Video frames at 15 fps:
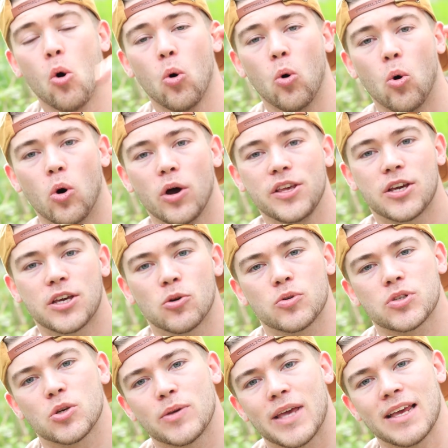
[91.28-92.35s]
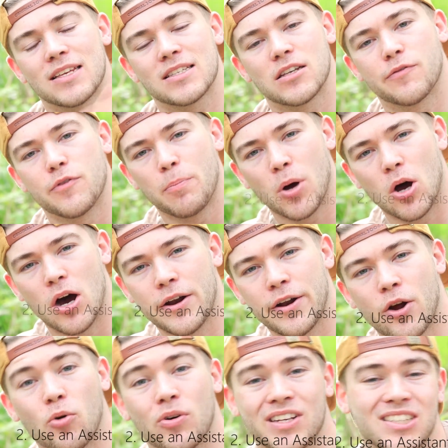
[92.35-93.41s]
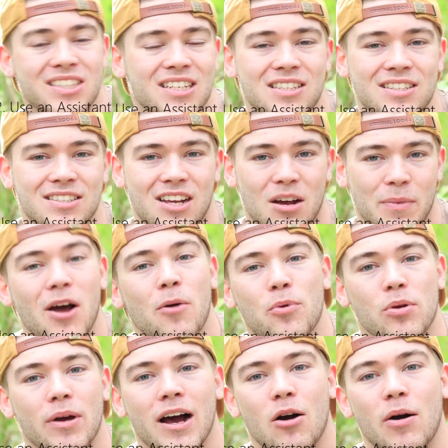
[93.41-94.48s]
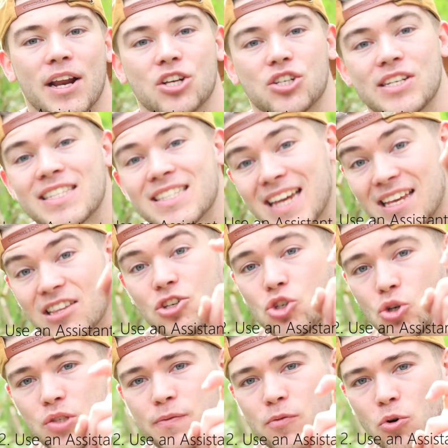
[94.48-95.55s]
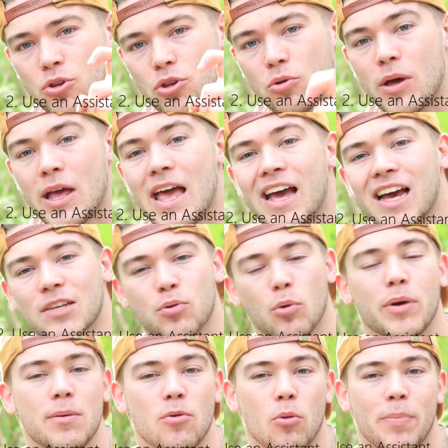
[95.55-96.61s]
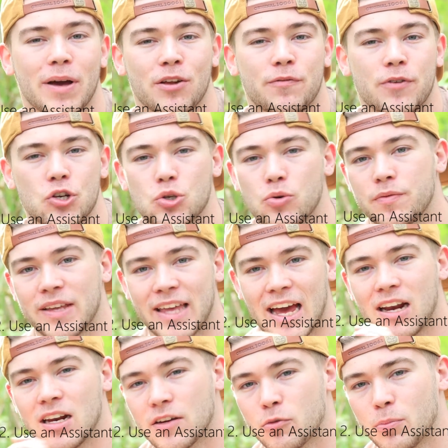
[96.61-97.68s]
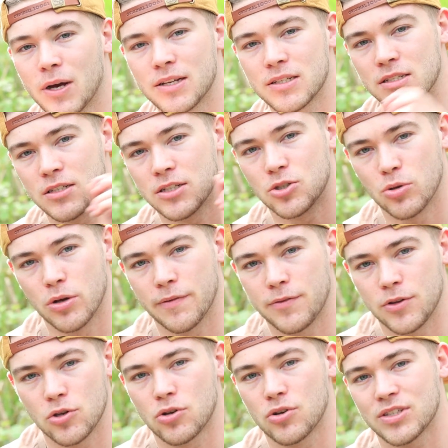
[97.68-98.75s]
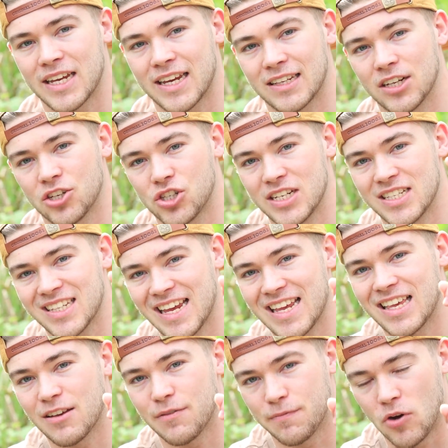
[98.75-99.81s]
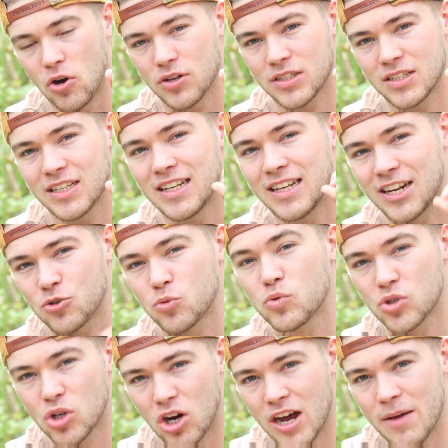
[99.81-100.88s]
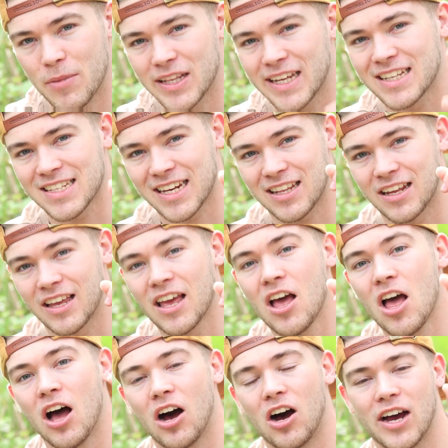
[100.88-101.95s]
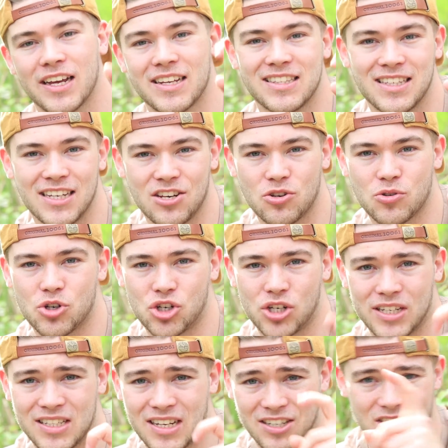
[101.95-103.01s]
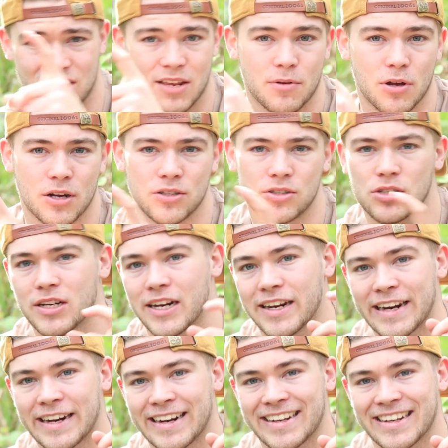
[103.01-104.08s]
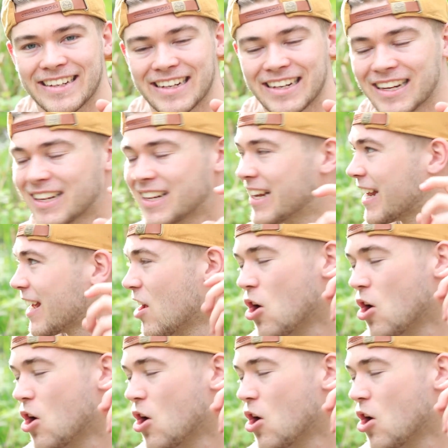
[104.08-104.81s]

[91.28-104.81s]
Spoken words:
Or you can also get yourself a partner or an assistant to come help you out and actually take the shots for you. It's probably more beneficial if you get another person to do it for you, because they can actually take it faster than the actual timer. They can take like a high continuous shutter and just keep going click, click, click, click, click, click,